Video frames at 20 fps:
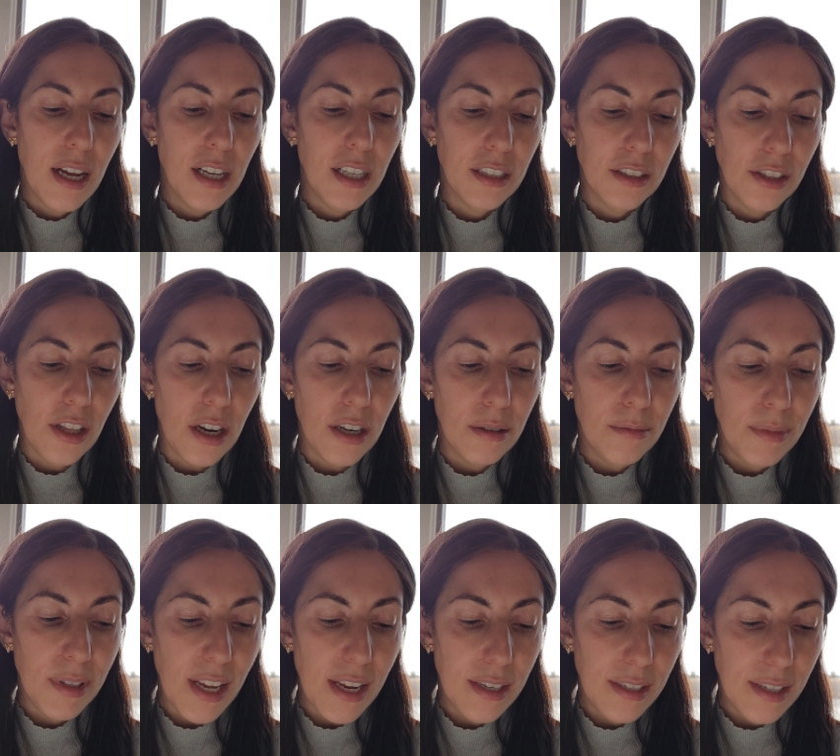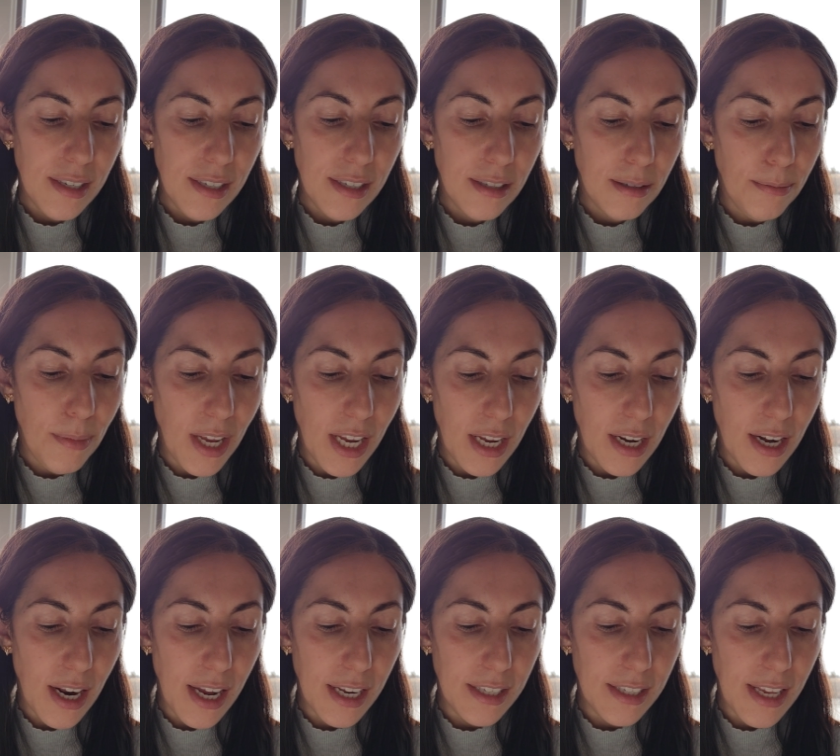Alarmed and dismayed,
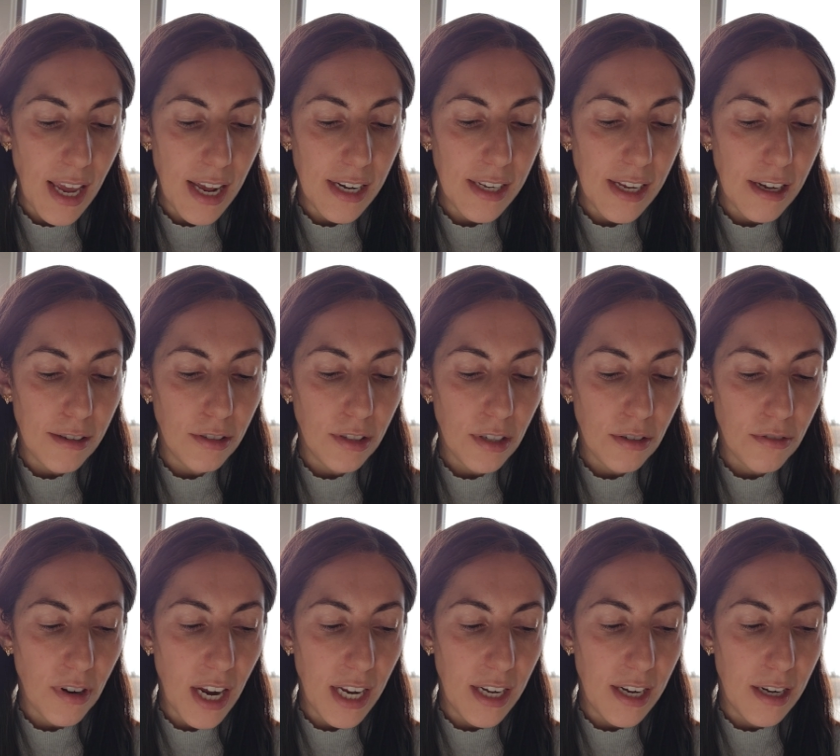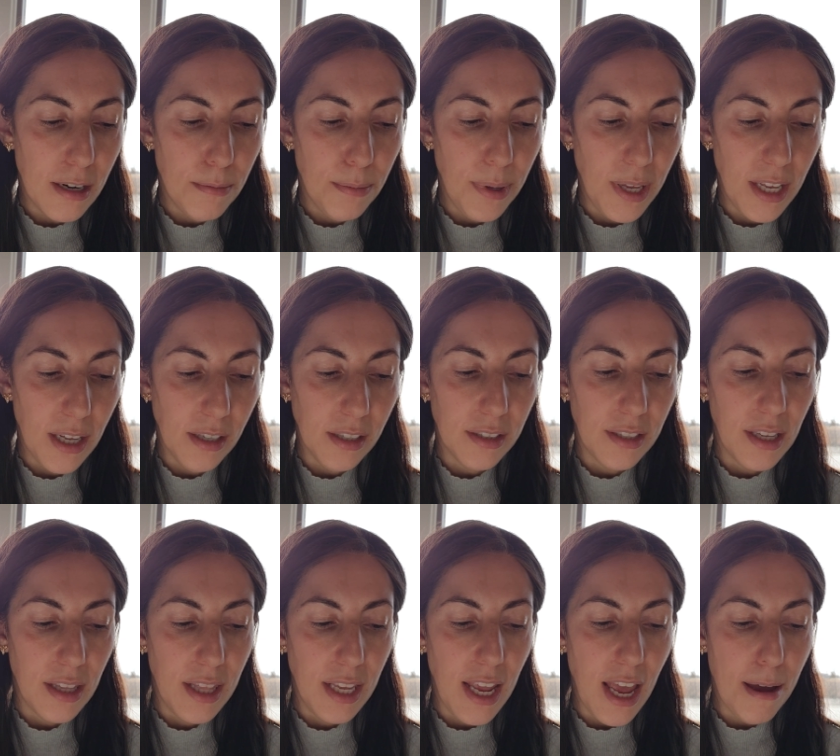I sat down to write an appeal
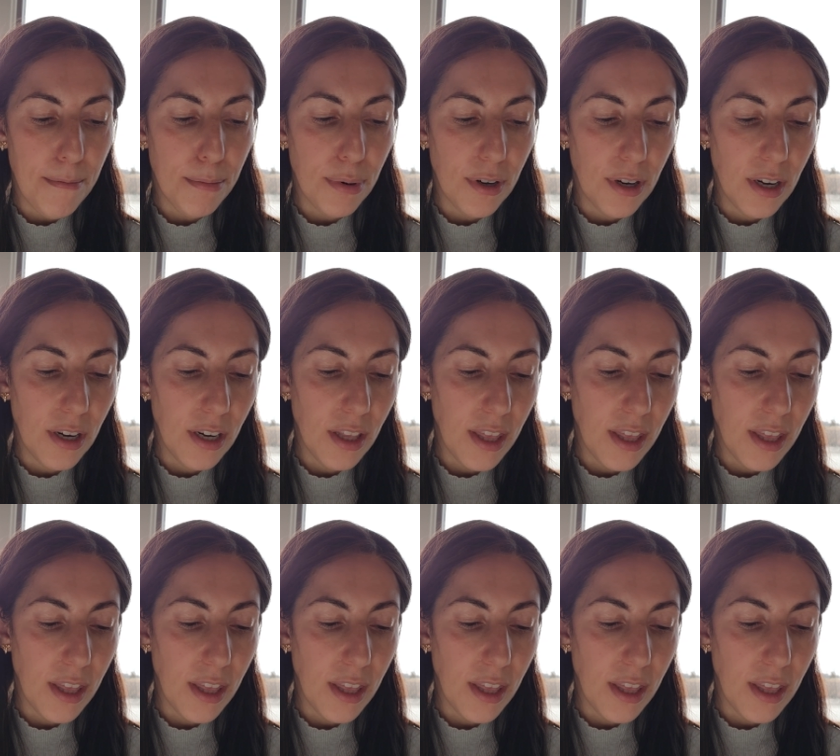to the emperor,